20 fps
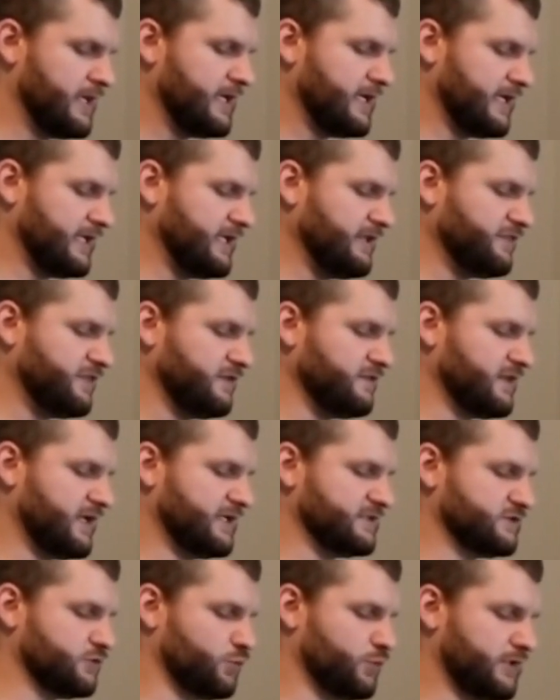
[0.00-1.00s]
Anything that
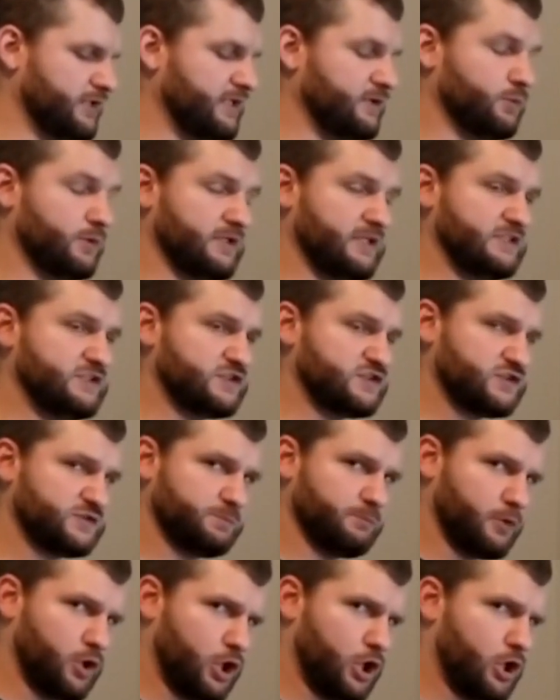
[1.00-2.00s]
has a really, really
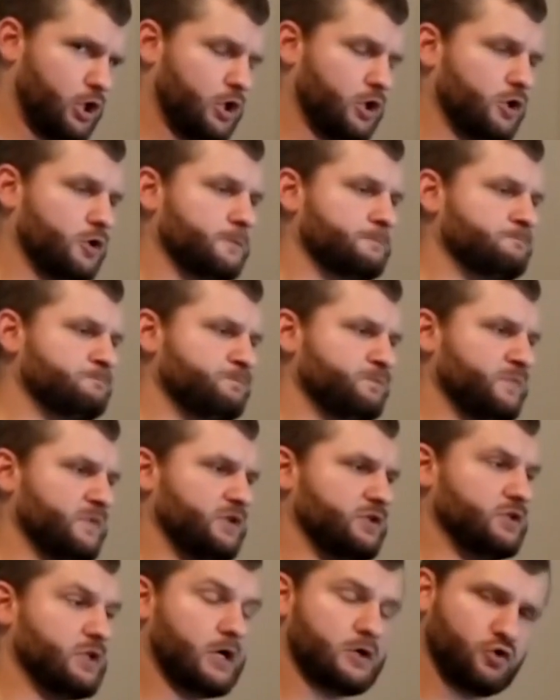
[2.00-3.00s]
small
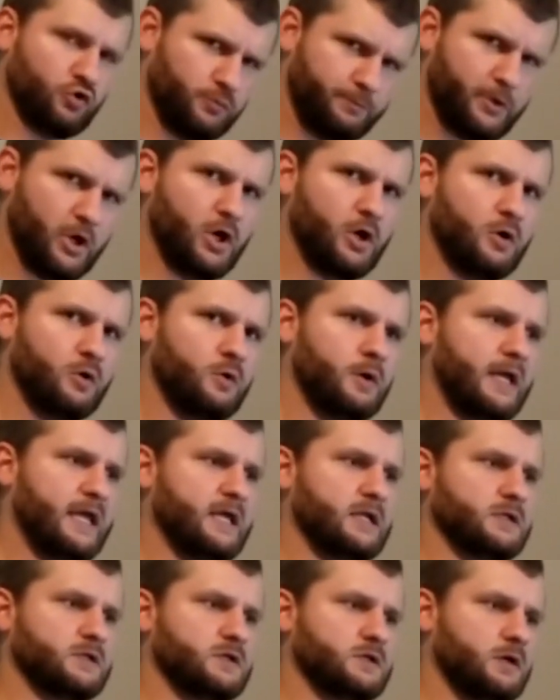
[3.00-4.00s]
knuckle bow
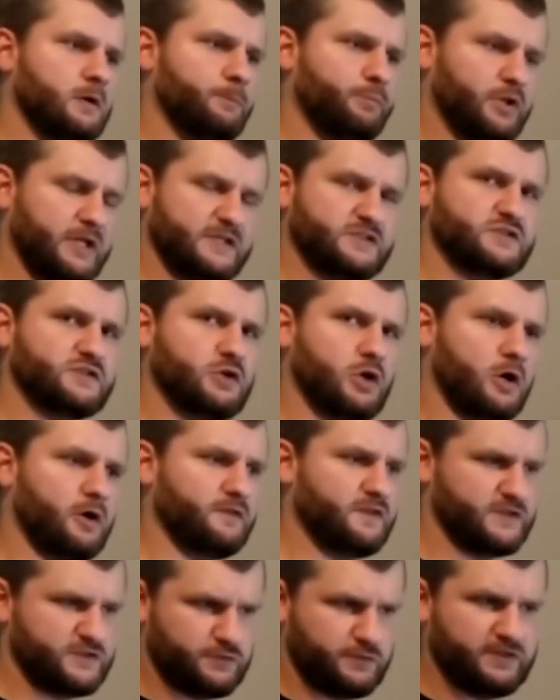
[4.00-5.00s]
and complex guard
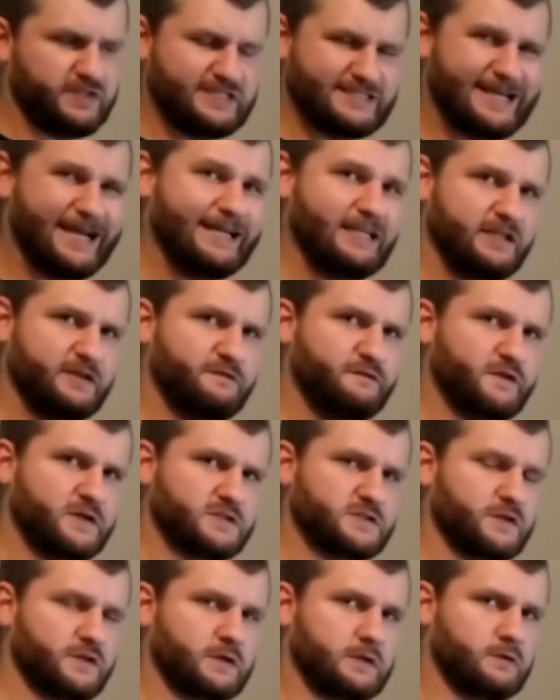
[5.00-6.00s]
that's really tightly fit
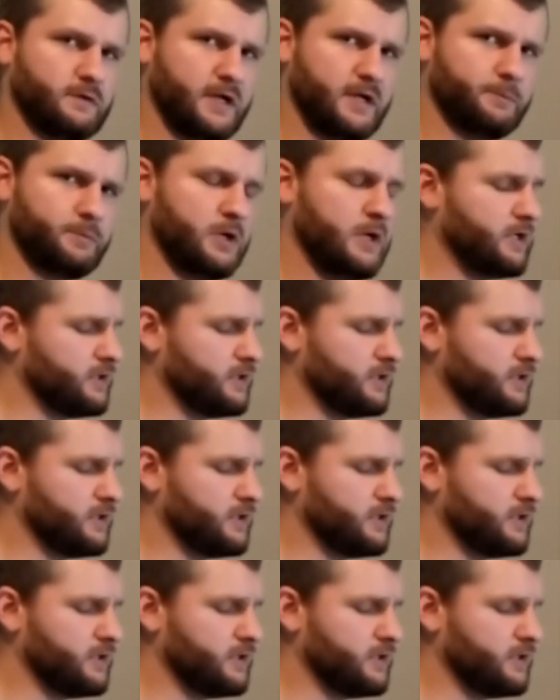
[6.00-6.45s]
to the grip,